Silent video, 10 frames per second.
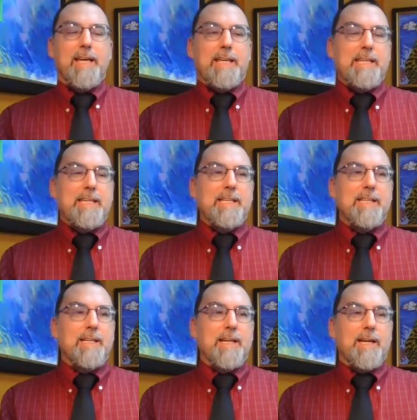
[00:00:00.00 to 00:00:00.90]

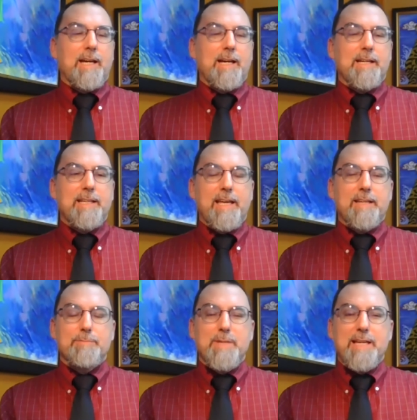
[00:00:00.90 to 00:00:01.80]
he uh,
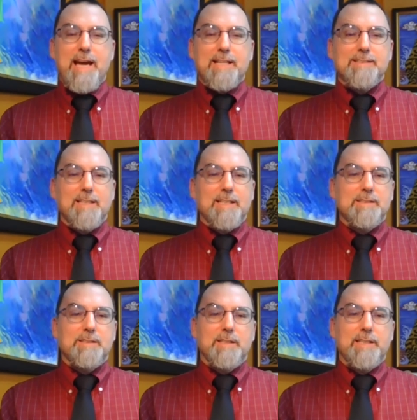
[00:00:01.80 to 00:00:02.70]
gave me access
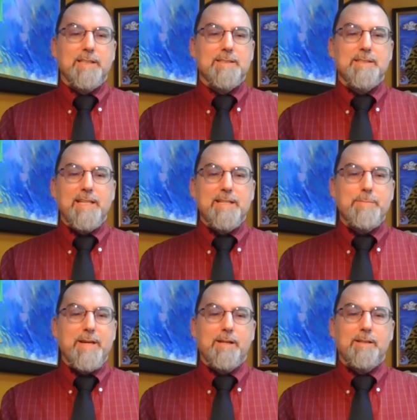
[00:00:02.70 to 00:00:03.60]
to his
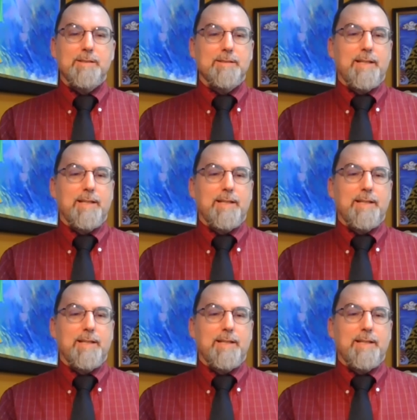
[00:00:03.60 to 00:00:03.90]
email